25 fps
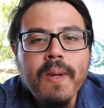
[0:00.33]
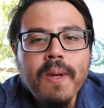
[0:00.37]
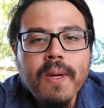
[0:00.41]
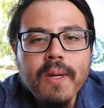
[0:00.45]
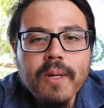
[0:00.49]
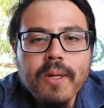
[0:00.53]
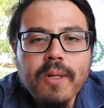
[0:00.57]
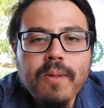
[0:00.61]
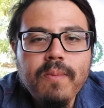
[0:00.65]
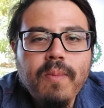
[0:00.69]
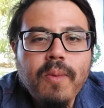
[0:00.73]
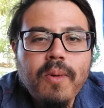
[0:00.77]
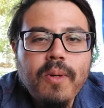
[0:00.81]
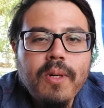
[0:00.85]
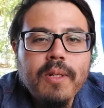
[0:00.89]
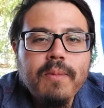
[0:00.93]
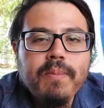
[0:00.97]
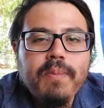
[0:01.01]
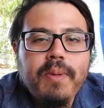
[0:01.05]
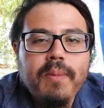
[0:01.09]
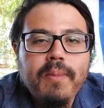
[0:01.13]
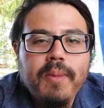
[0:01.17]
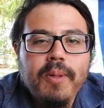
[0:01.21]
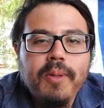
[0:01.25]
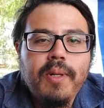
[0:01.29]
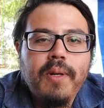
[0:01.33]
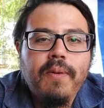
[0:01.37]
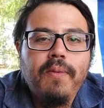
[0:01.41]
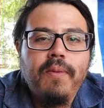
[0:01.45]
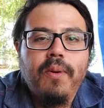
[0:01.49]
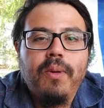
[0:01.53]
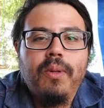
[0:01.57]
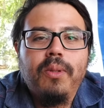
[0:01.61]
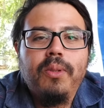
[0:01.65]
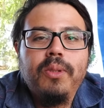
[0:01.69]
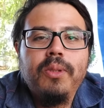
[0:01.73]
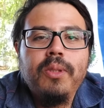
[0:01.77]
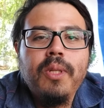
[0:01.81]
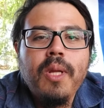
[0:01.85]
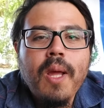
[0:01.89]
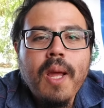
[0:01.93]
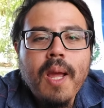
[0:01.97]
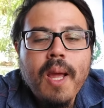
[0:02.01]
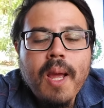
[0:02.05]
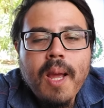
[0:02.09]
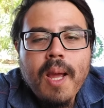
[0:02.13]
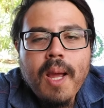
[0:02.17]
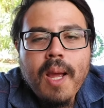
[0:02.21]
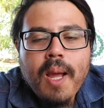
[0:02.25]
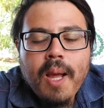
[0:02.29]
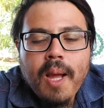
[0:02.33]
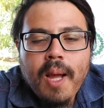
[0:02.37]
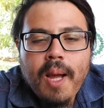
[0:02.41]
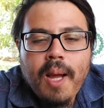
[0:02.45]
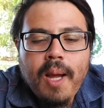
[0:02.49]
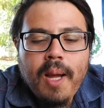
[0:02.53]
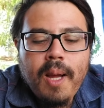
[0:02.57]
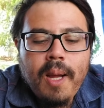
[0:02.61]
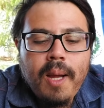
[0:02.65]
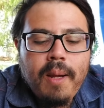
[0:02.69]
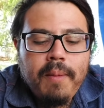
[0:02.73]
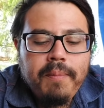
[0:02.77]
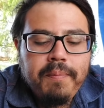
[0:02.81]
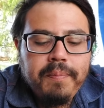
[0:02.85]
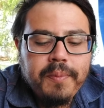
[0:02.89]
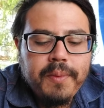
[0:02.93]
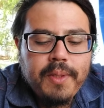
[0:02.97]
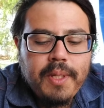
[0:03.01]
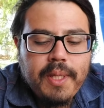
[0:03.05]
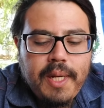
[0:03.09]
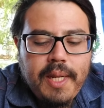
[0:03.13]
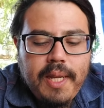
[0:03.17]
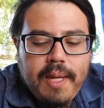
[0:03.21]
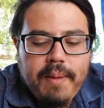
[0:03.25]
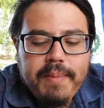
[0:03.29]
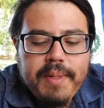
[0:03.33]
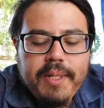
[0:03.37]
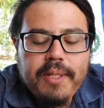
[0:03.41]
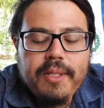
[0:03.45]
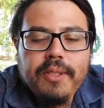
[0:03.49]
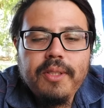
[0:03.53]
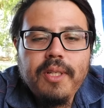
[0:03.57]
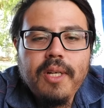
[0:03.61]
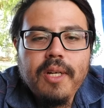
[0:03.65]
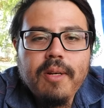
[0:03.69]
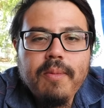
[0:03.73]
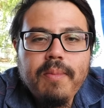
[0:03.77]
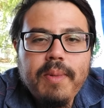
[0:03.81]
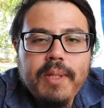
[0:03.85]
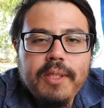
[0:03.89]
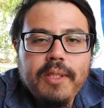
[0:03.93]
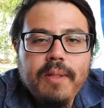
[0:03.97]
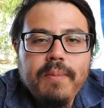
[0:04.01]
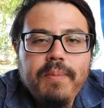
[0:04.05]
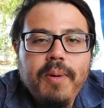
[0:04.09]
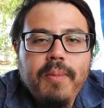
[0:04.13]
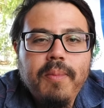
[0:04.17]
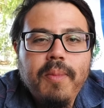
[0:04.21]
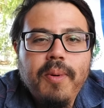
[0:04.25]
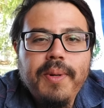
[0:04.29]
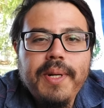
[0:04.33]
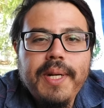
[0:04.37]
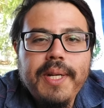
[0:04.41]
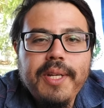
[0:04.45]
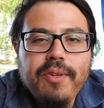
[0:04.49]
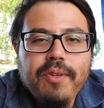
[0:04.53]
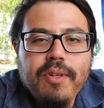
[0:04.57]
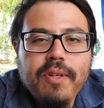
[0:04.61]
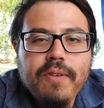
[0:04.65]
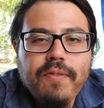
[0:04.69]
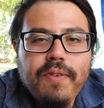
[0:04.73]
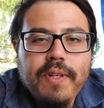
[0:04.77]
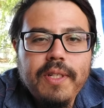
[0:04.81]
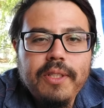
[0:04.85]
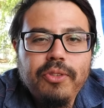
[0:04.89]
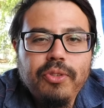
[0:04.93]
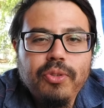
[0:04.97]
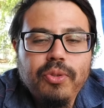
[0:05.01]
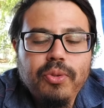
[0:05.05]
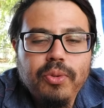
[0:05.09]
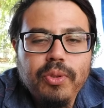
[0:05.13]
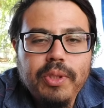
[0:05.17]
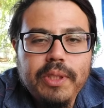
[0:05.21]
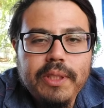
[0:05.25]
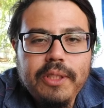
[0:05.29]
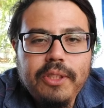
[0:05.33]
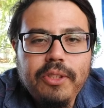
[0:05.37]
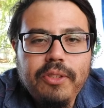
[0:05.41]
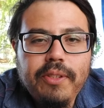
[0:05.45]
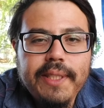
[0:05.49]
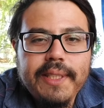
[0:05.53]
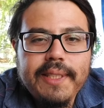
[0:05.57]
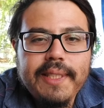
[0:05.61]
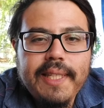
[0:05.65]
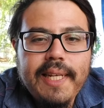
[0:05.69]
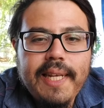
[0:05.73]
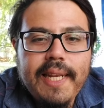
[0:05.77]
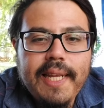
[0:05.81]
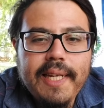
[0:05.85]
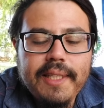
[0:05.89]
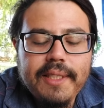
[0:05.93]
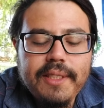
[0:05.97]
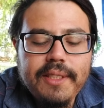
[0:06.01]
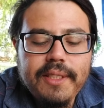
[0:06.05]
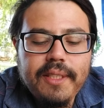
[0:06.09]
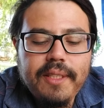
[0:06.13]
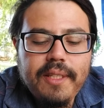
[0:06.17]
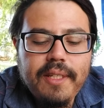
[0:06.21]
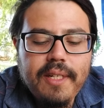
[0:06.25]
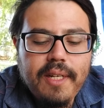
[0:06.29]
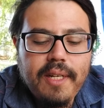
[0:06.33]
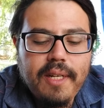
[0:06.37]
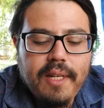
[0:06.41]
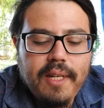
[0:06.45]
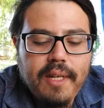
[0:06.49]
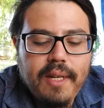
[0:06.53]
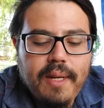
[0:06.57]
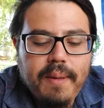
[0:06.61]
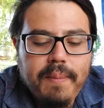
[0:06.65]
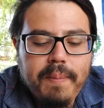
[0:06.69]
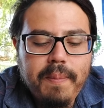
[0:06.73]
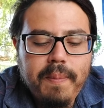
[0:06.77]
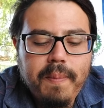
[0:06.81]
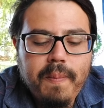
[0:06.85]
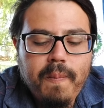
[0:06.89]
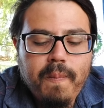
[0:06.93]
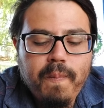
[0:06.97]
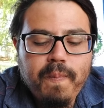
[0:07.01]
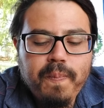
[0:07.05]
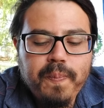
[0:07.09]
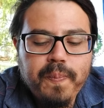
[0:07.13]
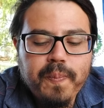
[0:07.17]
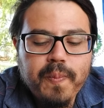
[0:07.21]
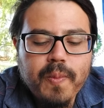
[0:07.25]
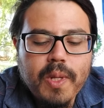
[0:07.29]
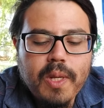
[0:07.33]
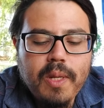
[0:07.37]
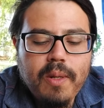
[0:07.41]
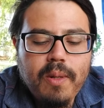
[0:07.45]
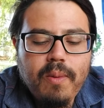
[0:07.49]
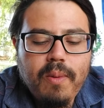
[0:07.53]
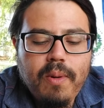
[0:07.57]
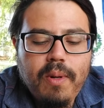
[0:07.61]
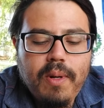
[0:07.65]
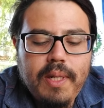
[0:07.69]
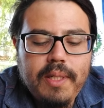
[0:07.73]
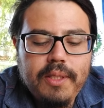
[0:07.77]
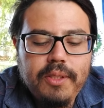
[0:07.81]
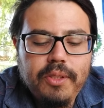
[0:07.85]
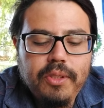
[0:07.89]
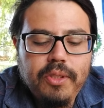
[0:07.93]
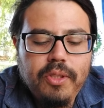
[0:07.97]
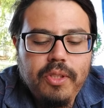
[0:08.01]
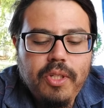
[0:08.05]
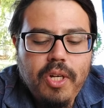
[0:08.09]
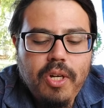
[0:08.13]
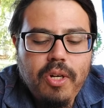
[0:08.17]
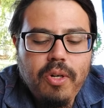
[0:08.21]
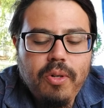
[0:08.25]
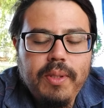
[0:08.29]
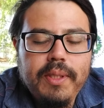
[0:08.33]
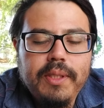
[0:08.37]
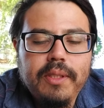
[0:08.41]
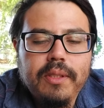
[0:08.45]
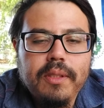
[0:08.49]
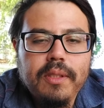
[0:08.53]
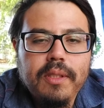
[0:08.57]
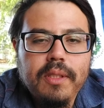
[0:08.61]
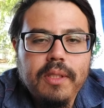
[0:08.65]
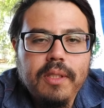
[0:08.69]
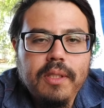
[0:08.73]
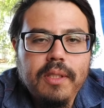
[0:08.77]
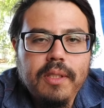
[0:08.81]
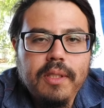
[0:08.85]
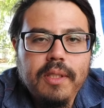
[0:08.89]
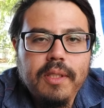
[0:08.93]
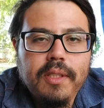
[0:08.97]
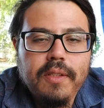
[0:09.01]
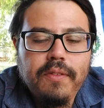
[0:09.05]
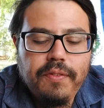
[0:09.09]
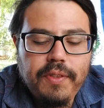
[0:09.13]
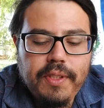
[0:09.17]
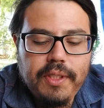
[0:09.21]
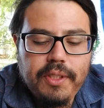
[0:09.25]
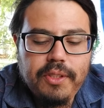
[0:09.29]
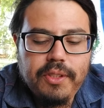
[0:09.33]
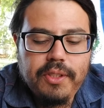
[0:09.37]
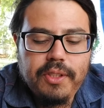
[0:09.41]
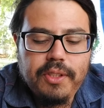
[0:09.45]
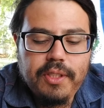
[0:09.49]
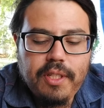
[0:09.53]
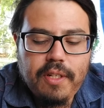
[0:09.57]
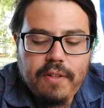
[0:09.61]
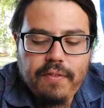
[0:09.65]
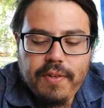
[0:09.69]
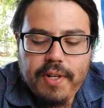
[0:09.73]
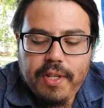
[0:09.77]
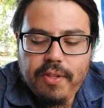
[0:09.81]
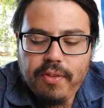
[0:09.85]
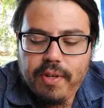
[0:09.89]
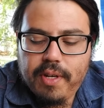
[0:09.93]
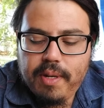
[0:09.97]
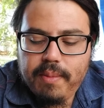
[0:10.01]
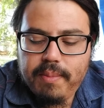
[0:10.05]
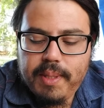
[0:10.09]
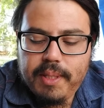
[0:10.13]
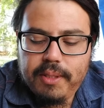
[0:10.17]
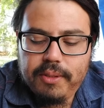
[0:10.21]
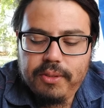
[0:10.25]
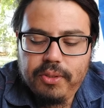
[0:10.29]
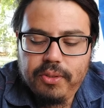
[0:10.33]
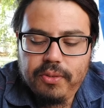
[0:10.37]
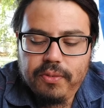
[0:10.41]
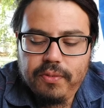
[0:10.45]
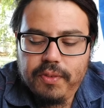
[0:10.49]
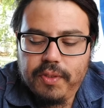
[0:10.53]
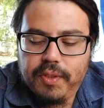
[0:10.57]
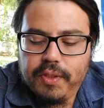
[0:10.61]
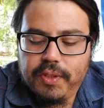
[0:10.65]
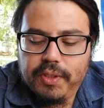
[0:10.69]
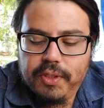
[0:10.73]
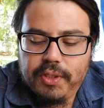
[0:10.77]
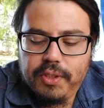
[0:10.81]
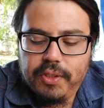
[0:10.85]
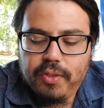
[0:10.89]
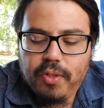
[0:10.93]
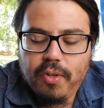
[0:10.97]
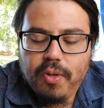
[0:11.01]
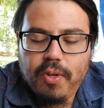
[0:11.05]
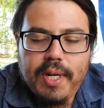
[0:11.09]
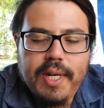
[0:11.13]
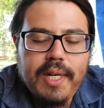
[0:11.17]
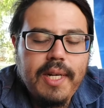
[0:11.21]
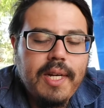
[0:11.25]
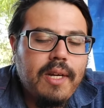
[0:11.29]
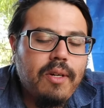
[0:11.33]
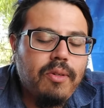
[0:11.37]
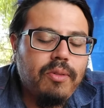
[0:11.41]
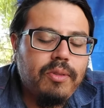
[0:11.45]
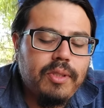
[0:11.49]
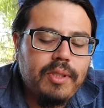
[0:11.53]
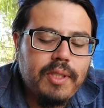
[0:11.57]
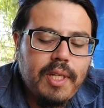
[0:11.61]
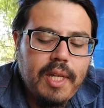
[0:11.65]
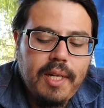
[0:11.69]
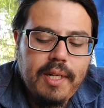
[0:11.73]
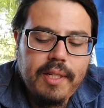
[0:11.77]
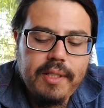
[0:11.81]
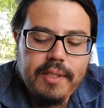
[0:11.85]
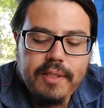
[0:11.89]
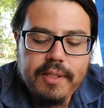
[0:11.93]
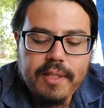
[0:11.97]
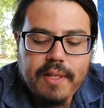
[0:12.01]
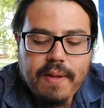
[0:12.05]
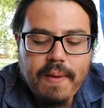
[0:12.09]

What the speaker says: Good morning, Pomona voters. Today I'm here to talk about the Pomona Unified School District election. Well, as you know, it features Alfredo Camacho versus Lorena Gonzalez.